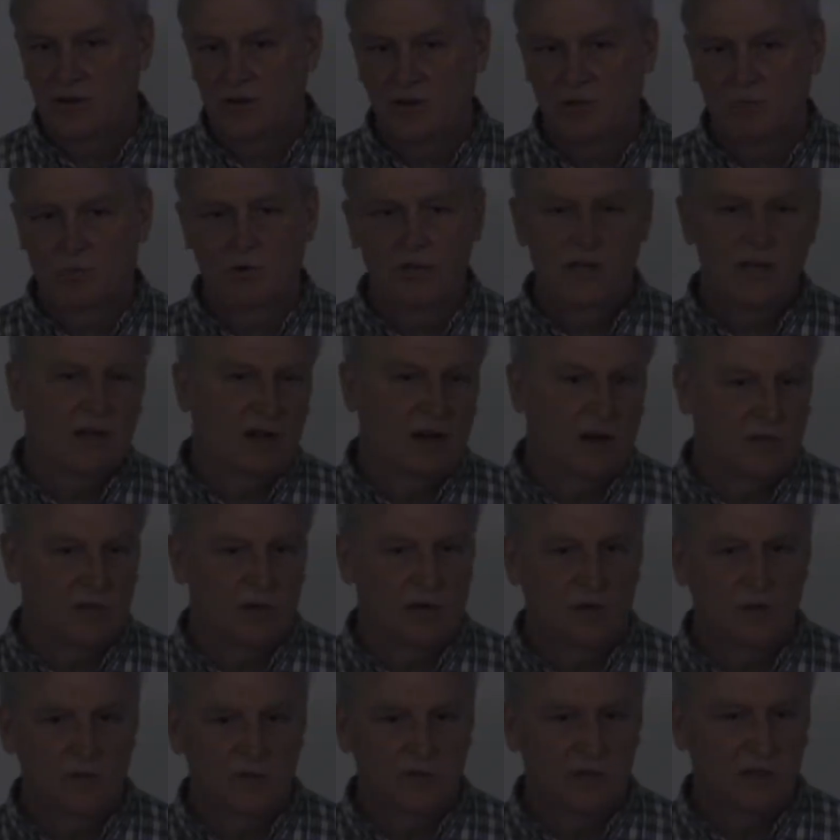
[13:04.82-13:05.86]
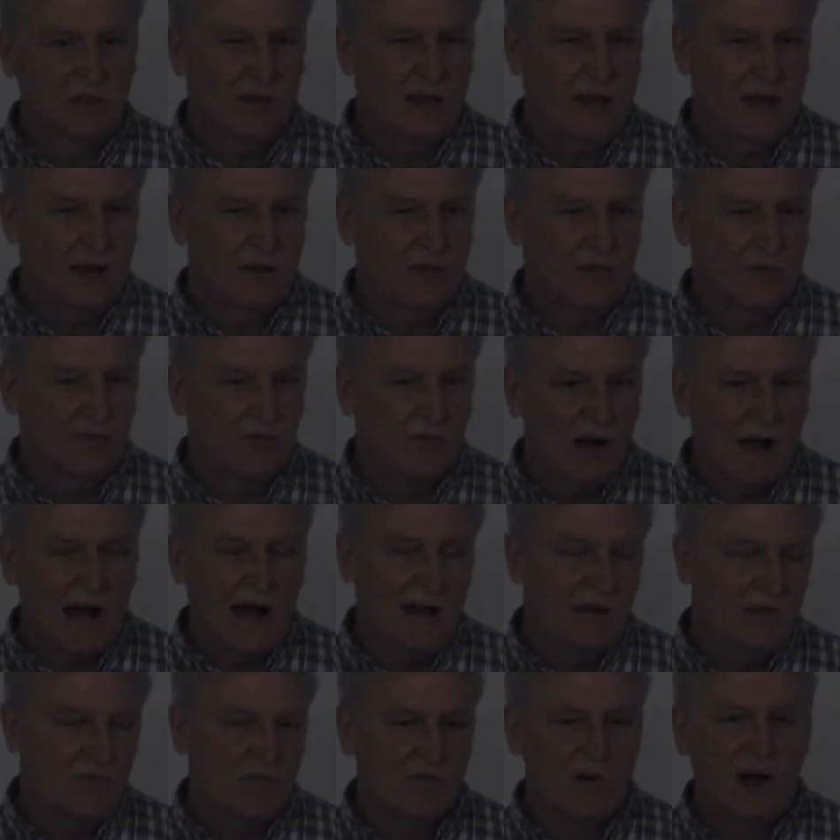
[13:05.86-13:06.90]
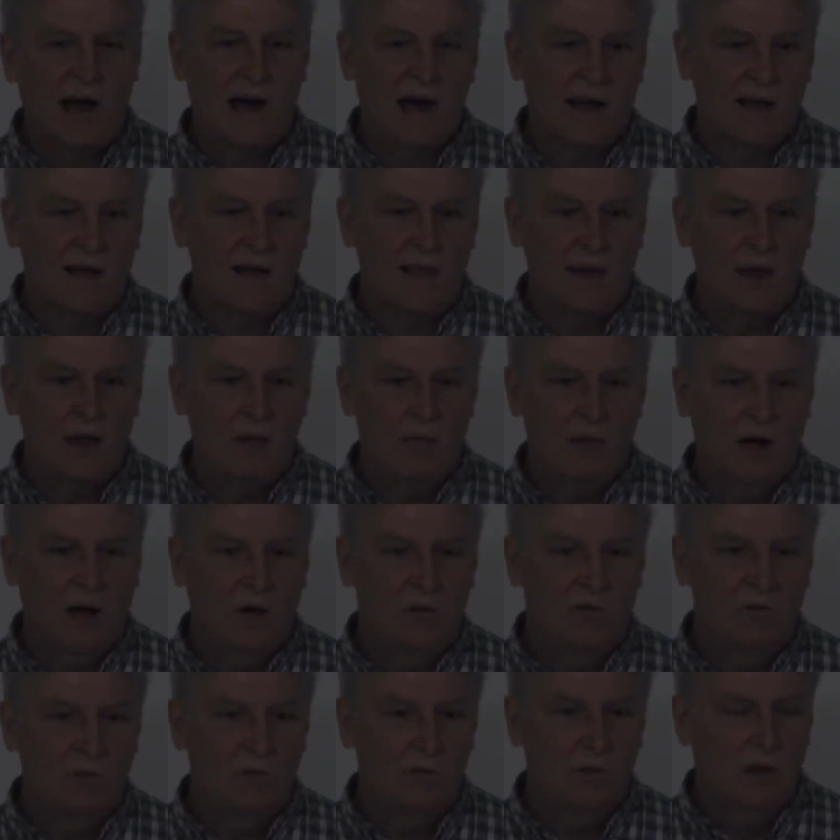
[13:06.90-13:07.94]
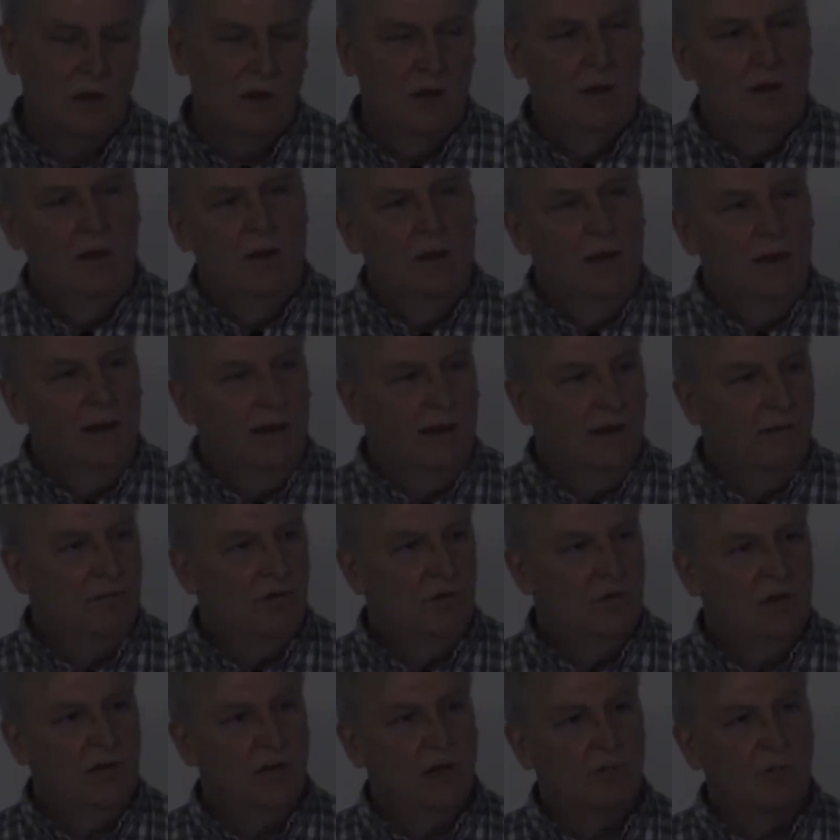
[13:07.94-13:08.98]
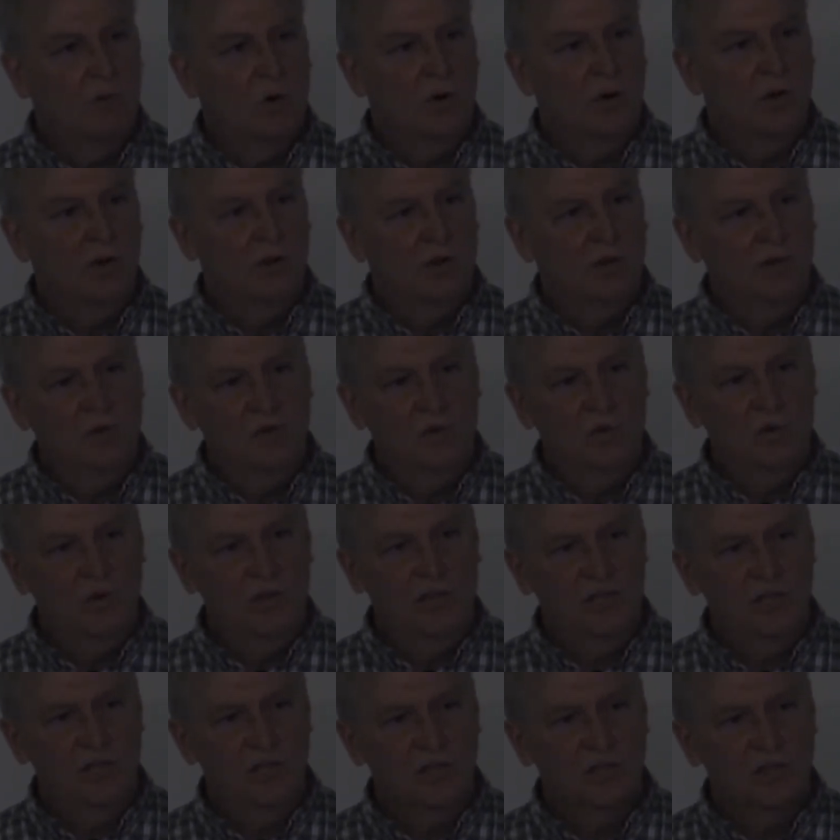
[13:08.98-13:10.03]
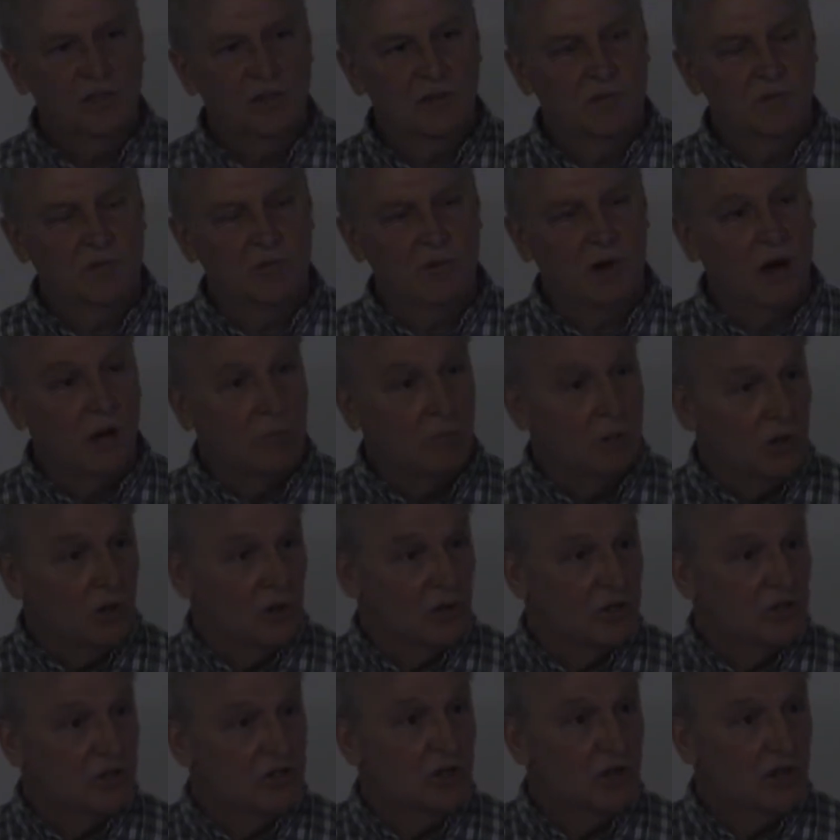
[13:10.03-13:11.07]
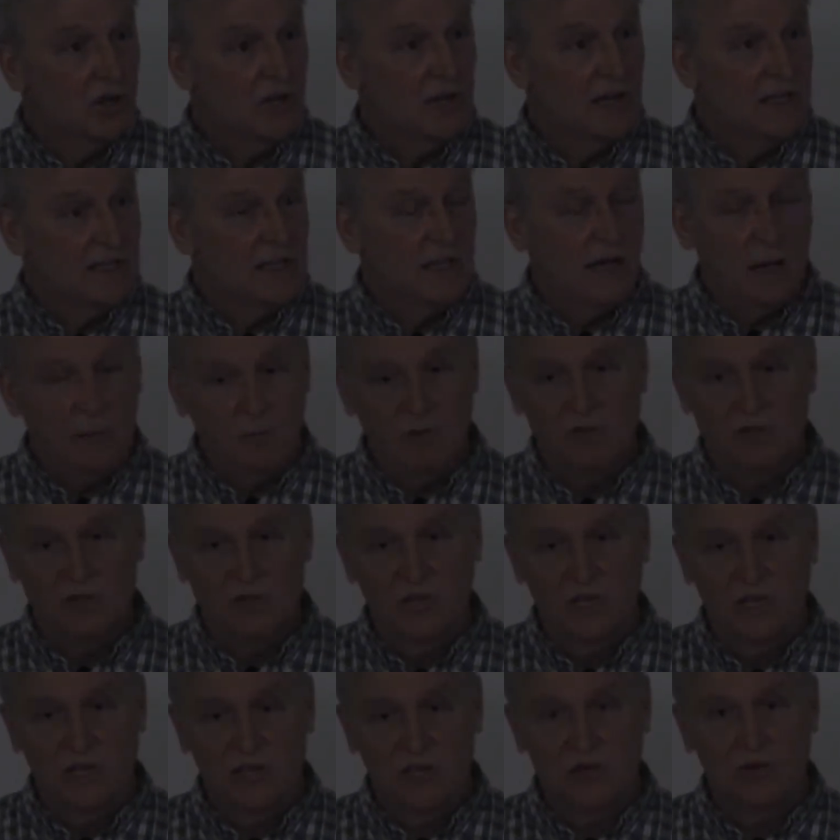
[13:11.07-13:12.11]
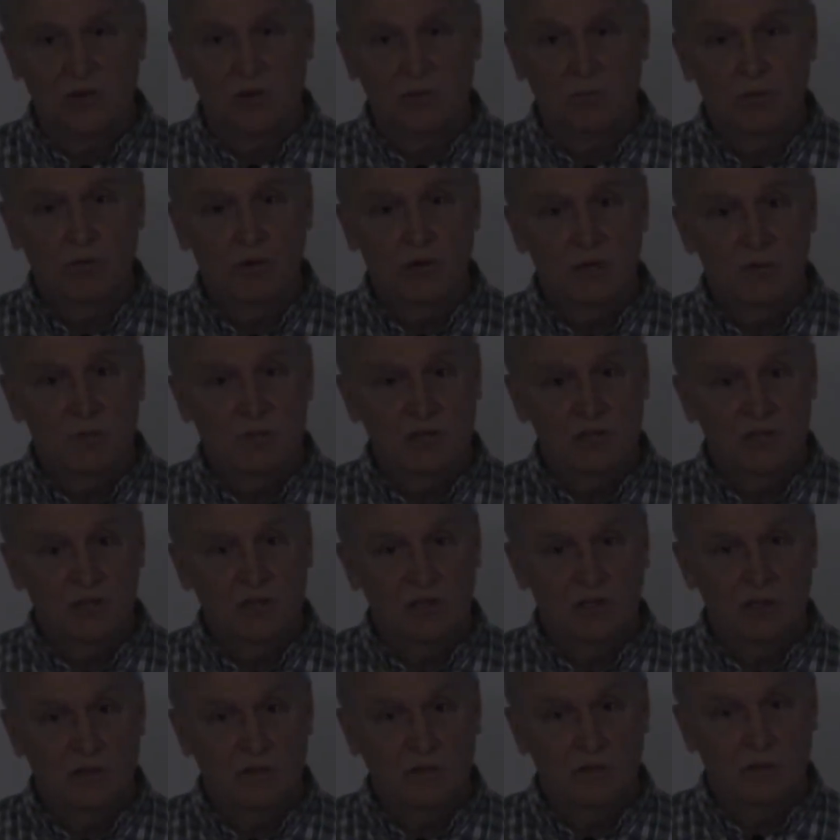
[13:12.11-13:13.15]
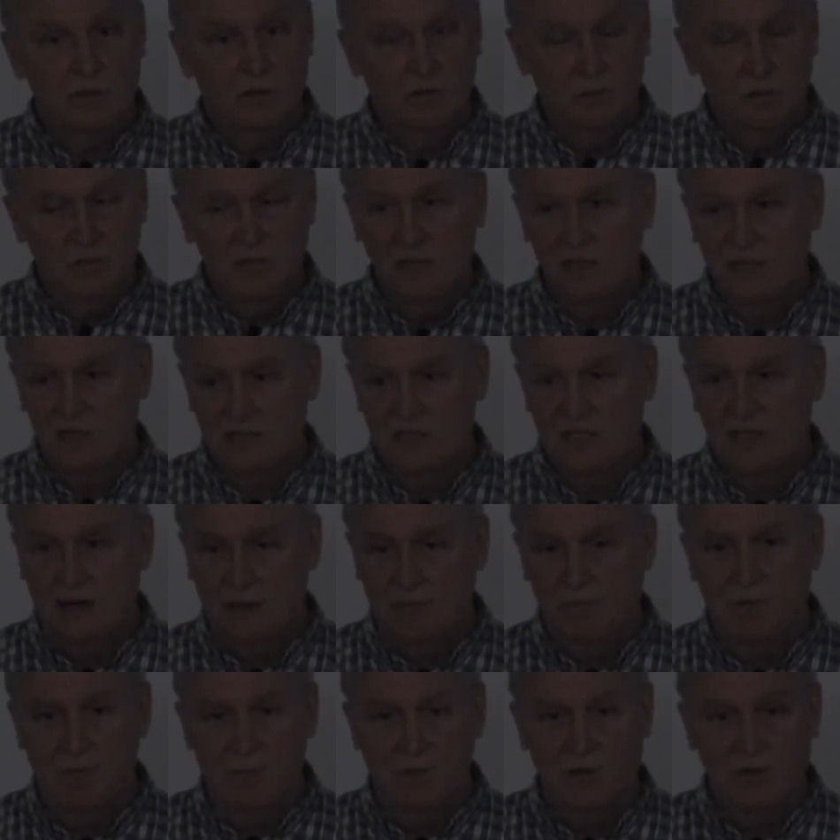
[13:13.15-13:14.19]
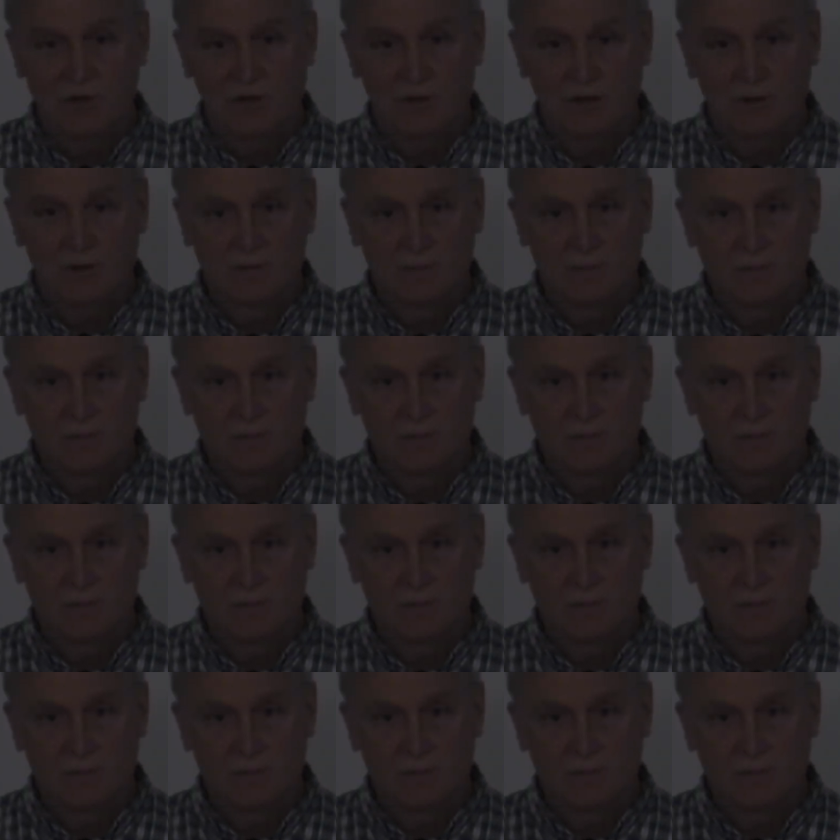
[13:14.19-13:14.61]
debris cover. There's a lot of rotten rock on that mountain. And if you get more than a few inches of rubble or dirt on top of a glacier, it pretty much can completely stop the melting.